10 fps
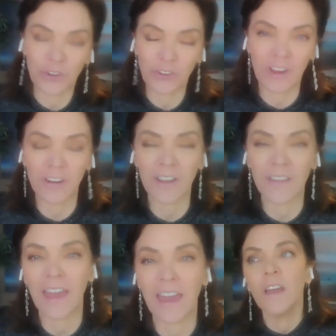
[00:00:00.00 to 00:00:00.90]
for
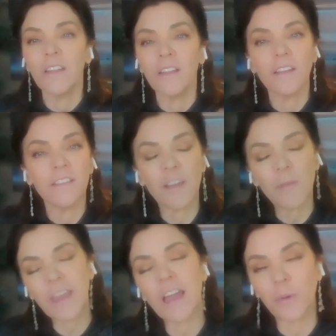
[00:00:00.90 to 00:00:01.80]
sharing that
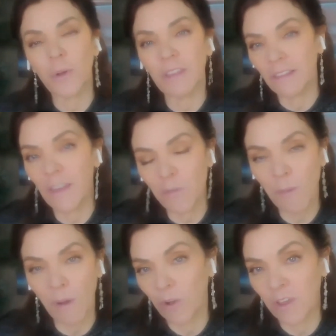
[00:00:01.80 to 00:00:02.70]
something i really love
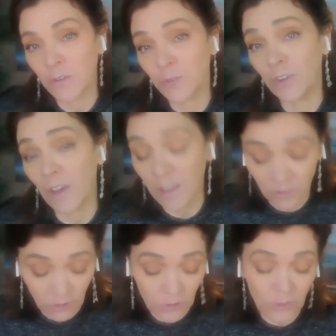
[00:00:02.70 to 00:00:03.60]
about what you've
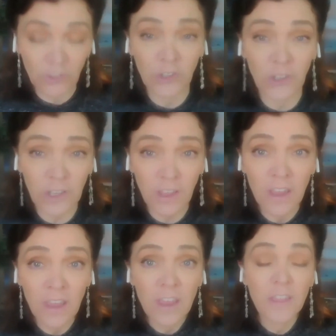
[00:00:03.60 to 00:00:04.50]
done is you took
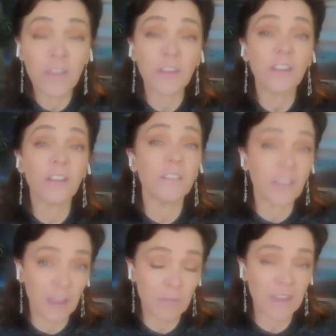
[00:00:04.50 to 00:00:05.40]
the
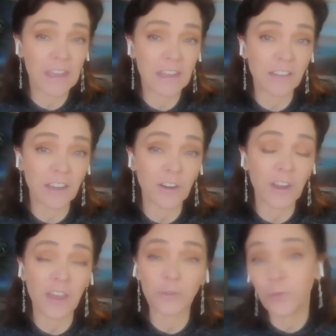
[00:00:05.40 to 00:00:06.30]
game thinking
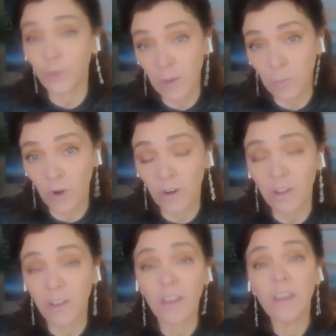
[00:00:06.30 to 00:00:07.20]
teardown
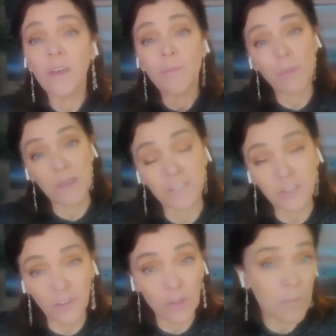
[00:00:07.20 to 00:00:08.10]
framework
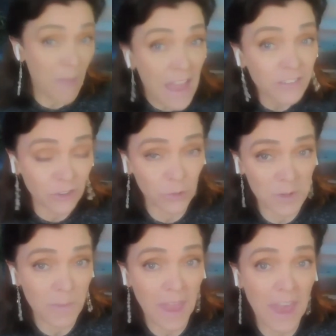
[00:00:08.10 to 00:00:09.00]
based on the
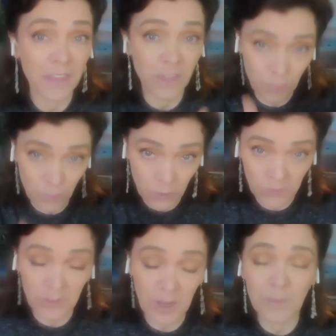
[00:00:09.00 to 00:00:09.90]
mastery path the
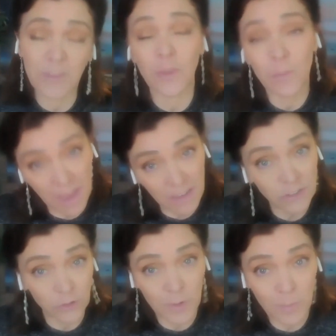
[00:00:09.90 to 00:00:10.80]
four steps of the
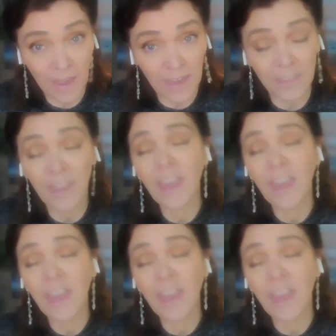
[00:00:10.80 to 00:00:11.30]
mastery path